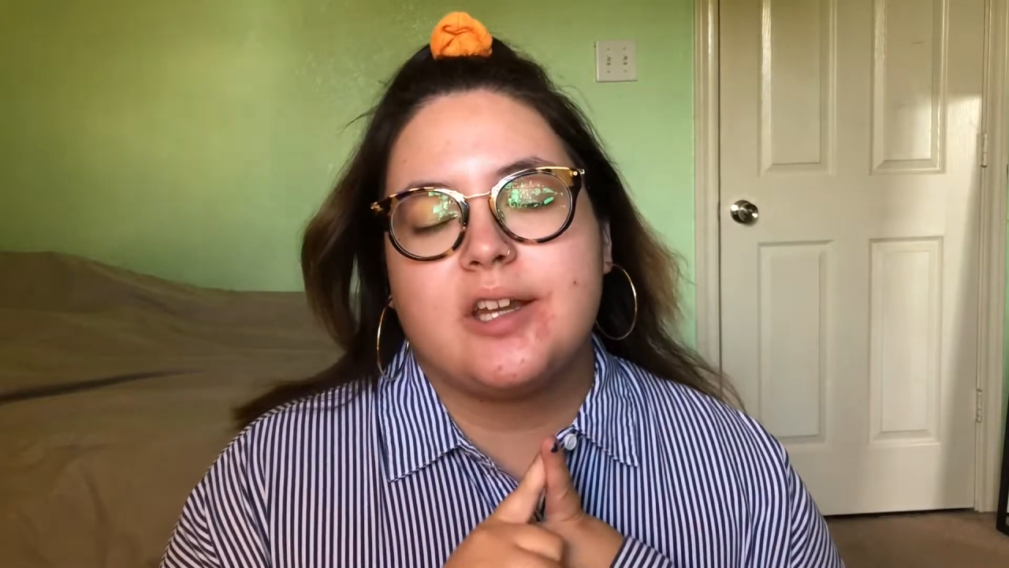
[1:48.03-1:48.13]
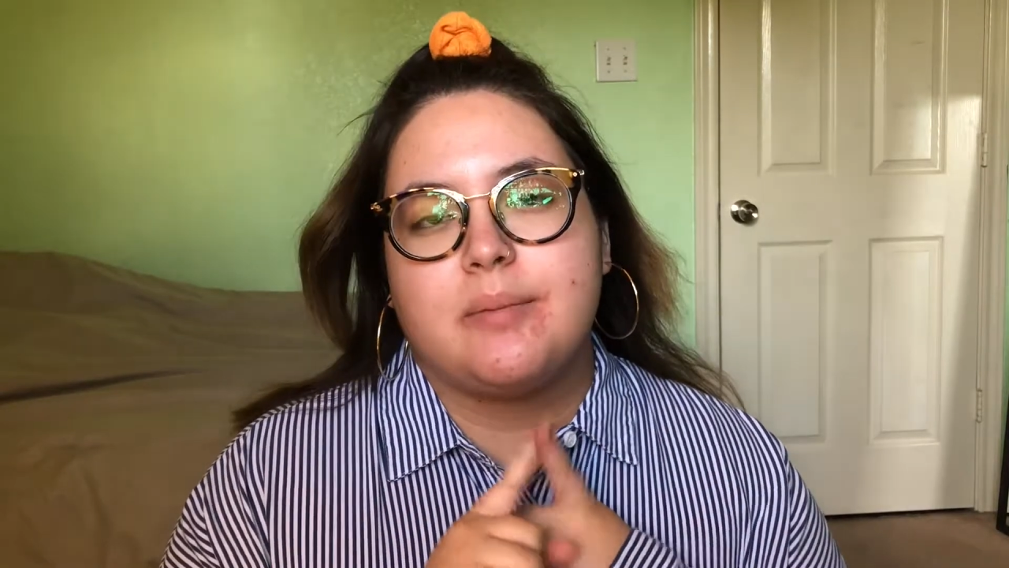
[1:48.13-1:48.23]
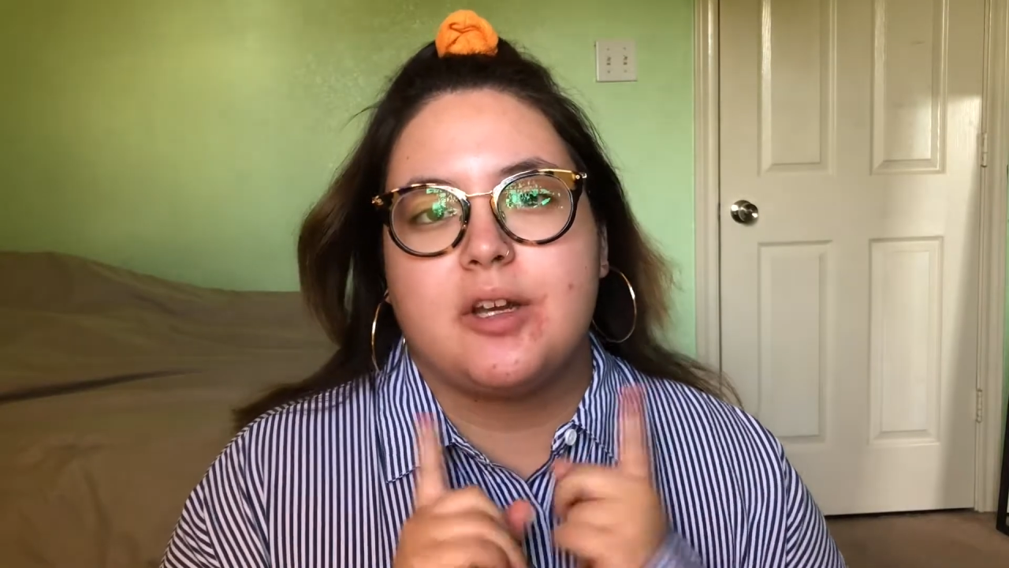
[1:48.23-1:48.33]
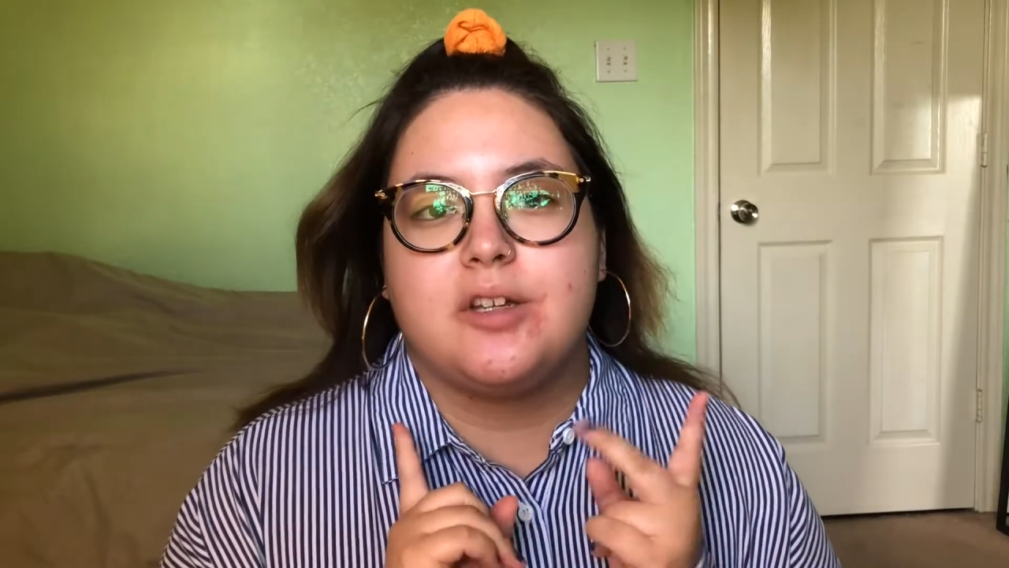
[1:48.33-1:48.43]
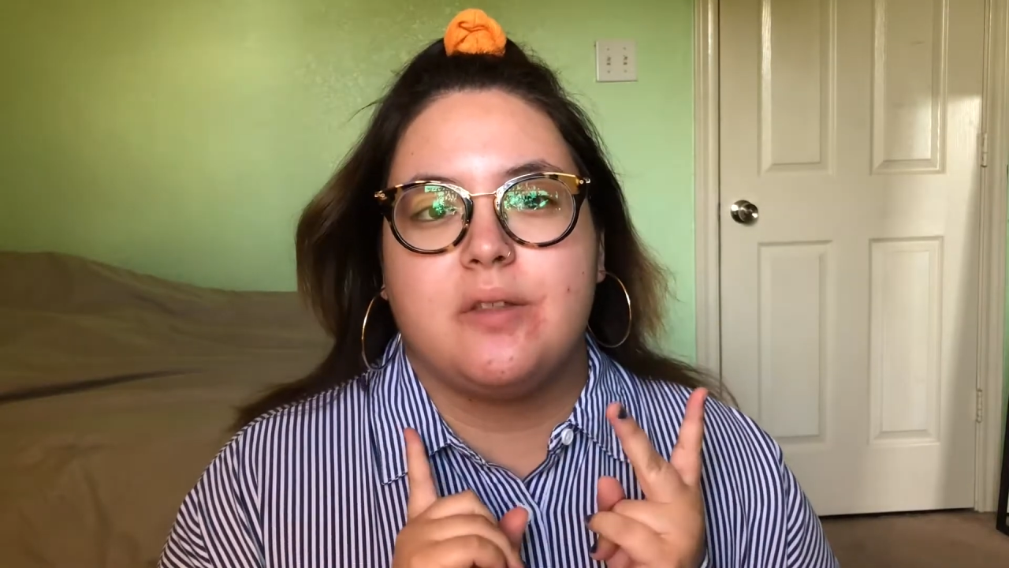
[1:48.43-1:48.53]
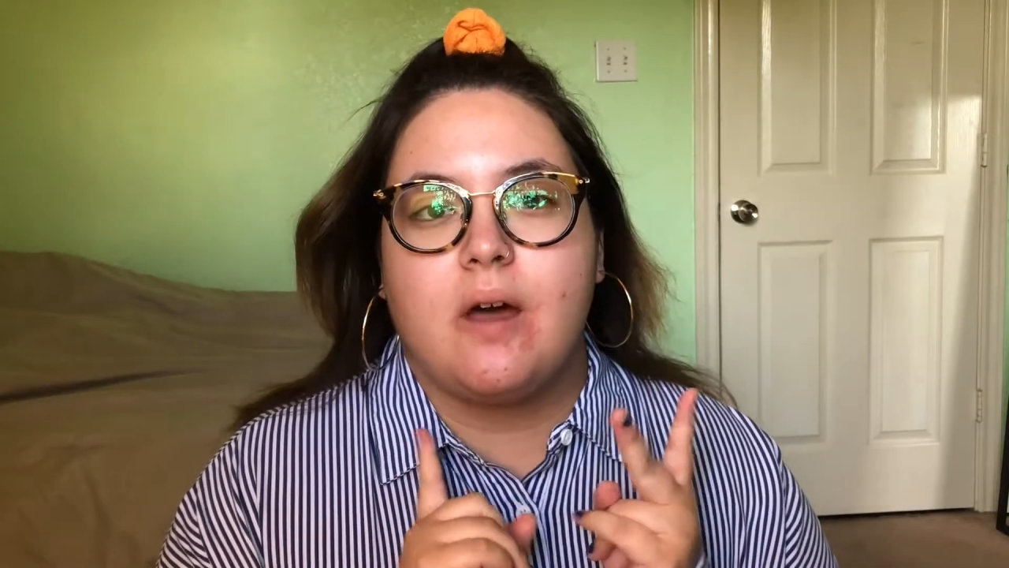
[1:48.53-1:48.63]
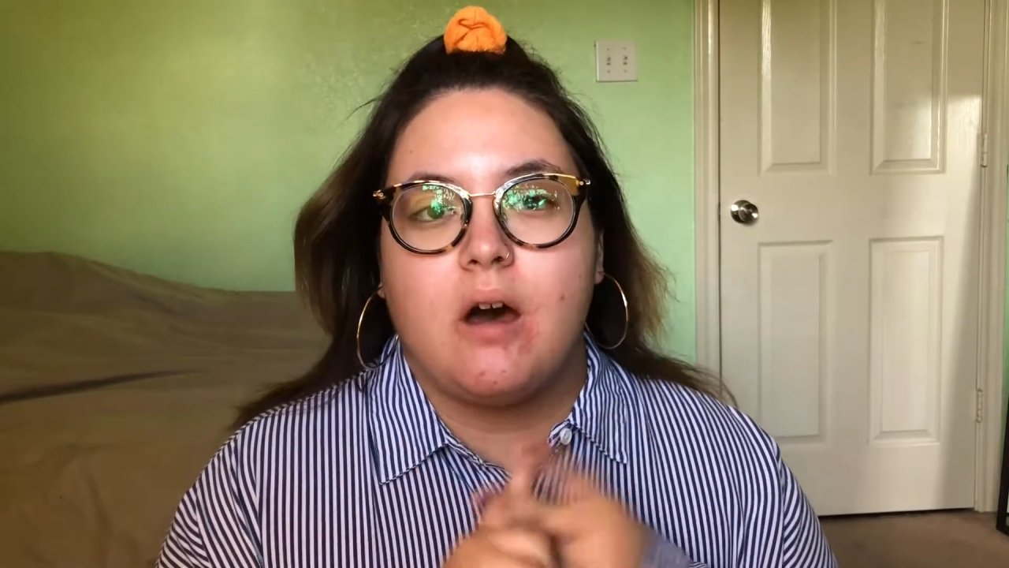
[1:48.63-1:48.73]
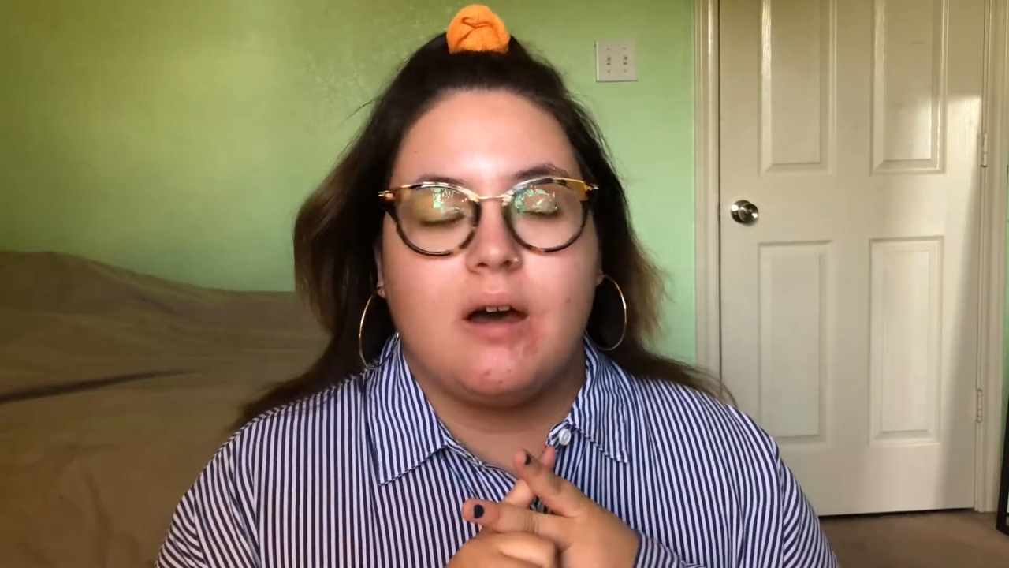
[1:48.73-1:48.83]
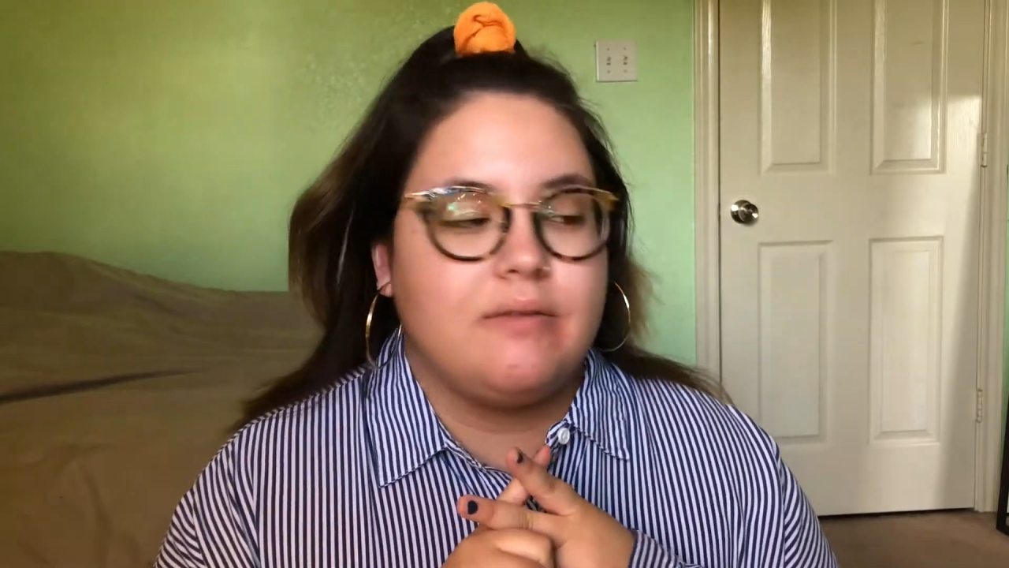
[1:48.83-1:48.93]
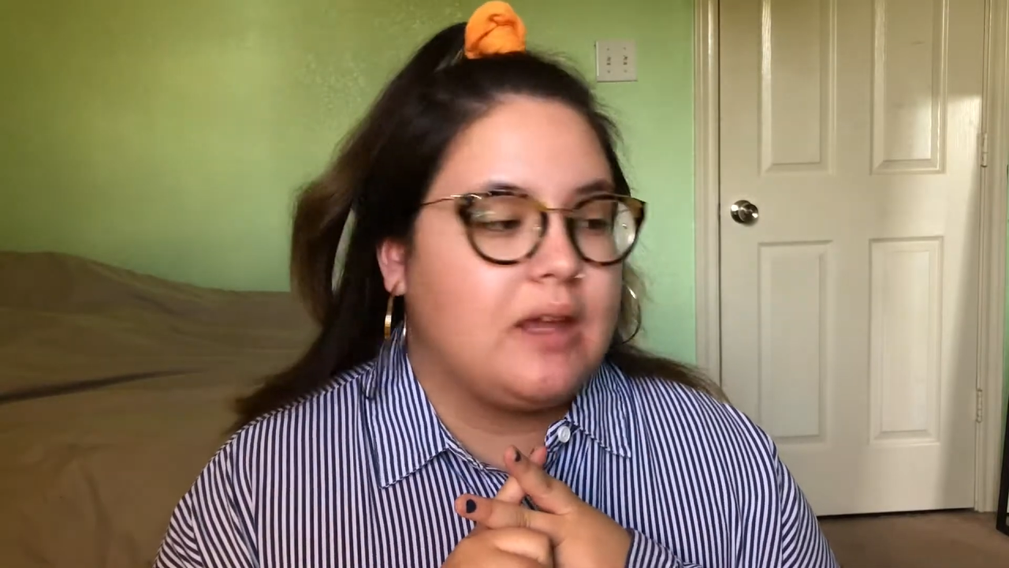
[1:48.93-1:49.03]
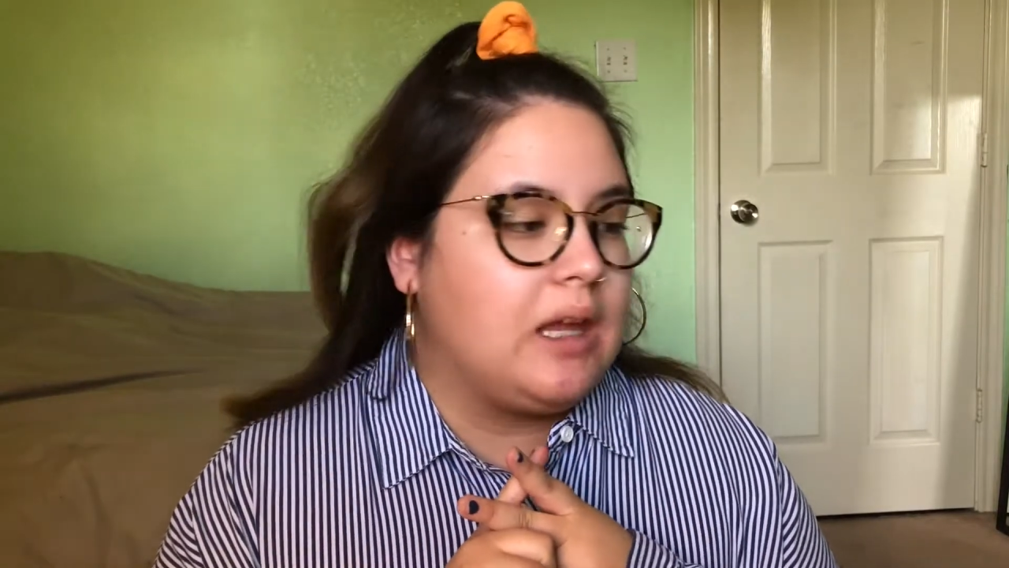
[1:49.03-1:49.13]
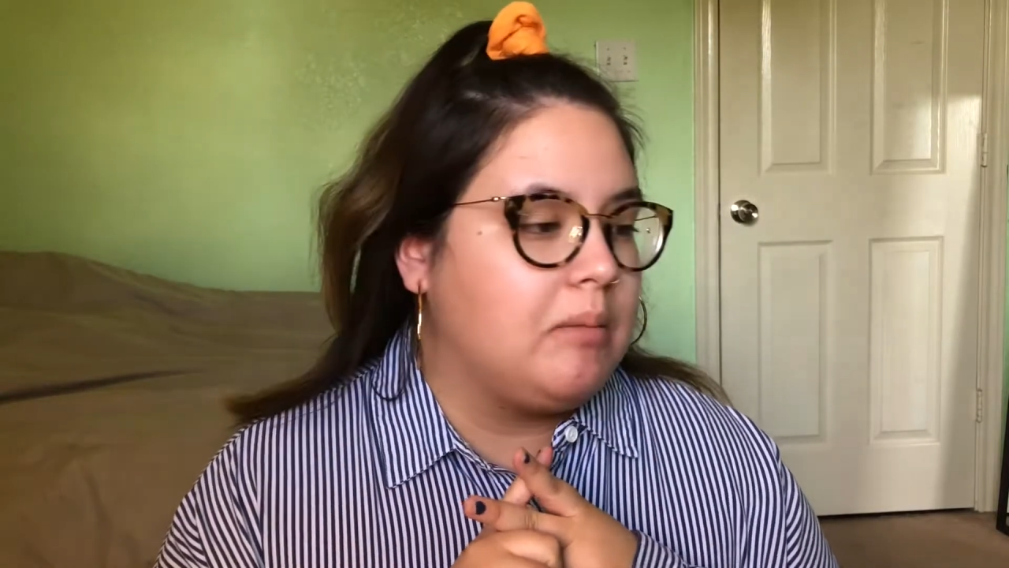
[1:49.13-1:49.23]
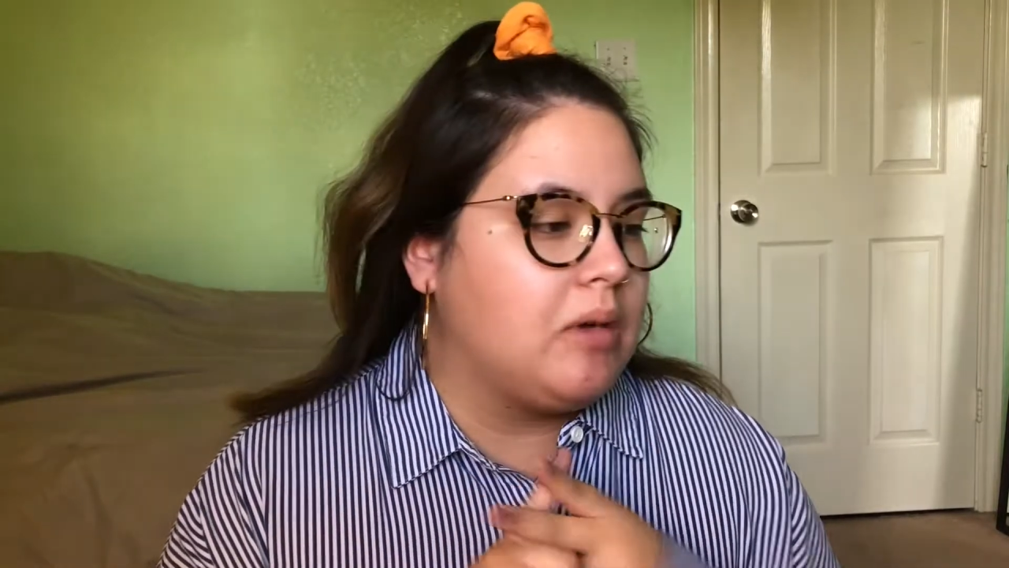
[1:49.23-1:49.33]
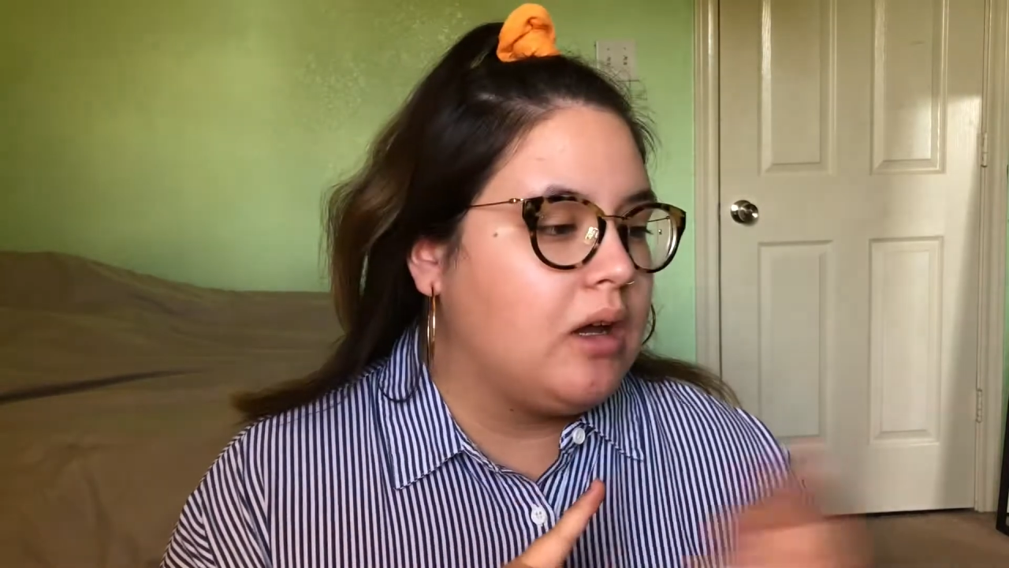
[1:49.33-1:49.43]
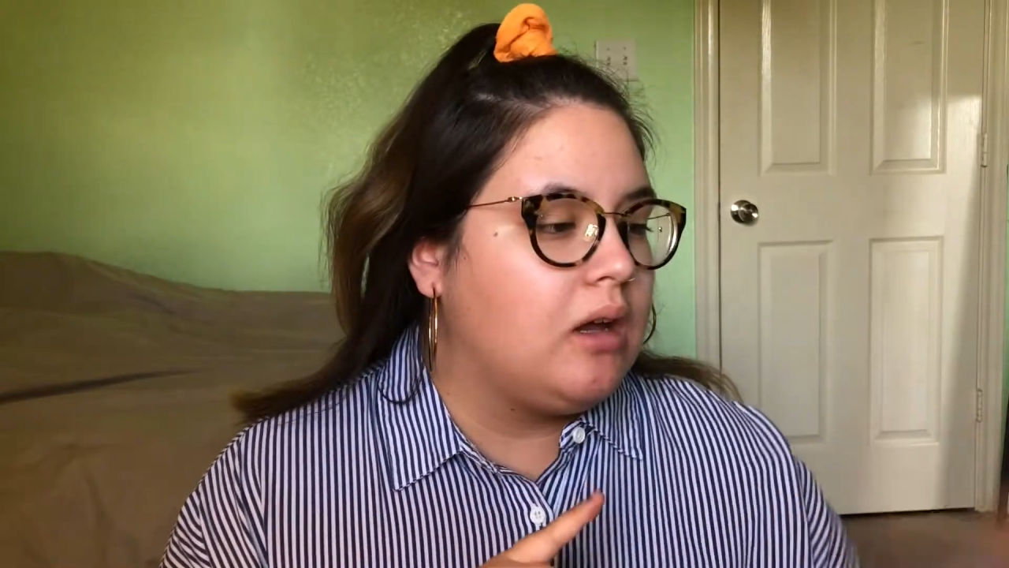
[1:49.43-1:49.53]
and I'm going to do that off
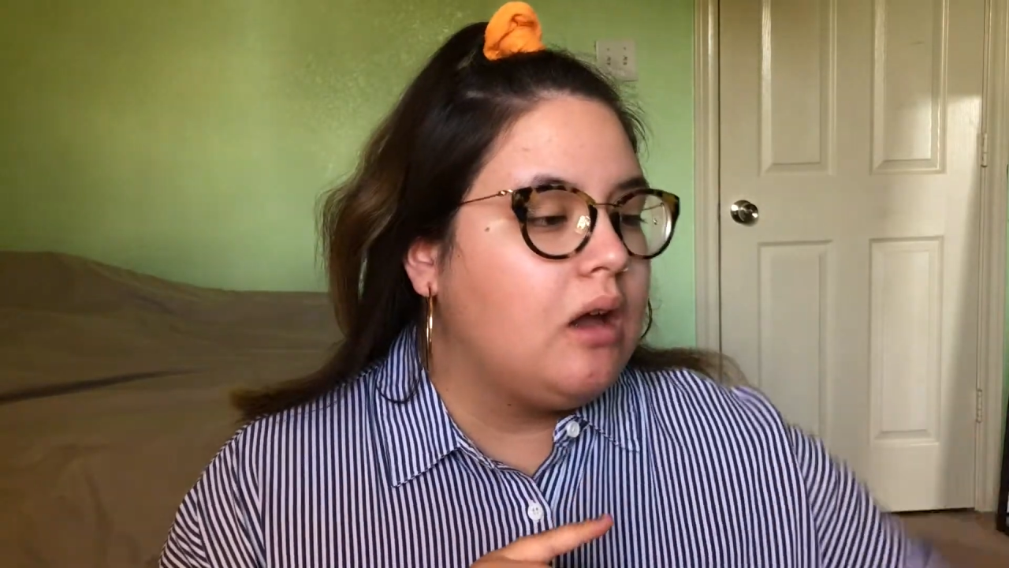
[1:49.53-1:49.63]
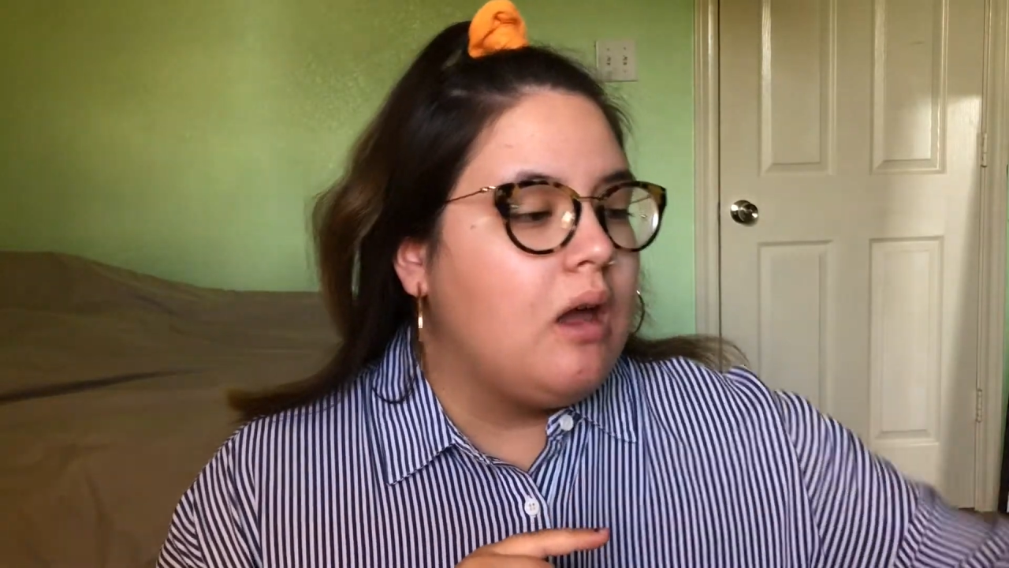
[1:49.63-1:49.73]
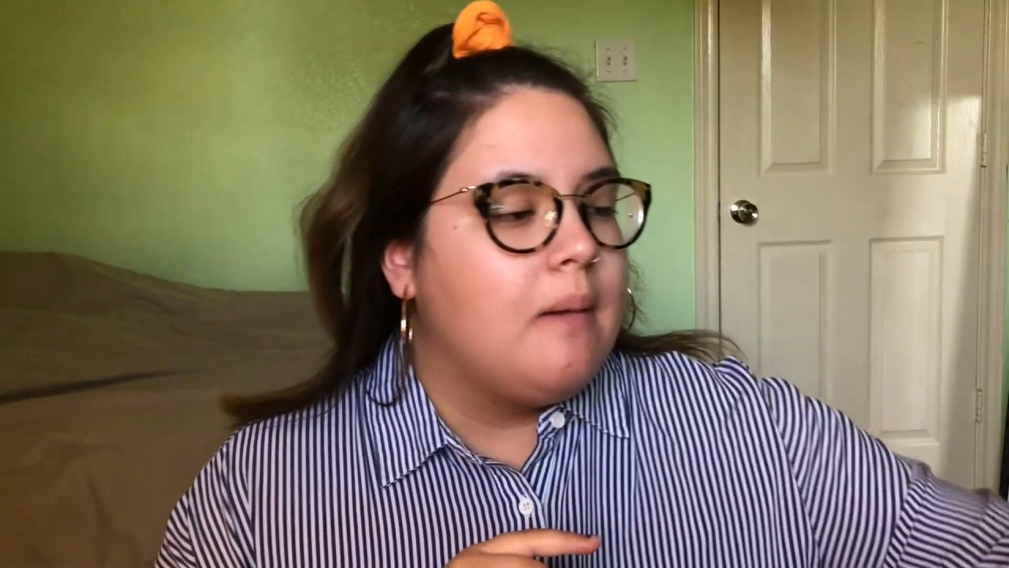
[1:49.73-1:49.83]
camera,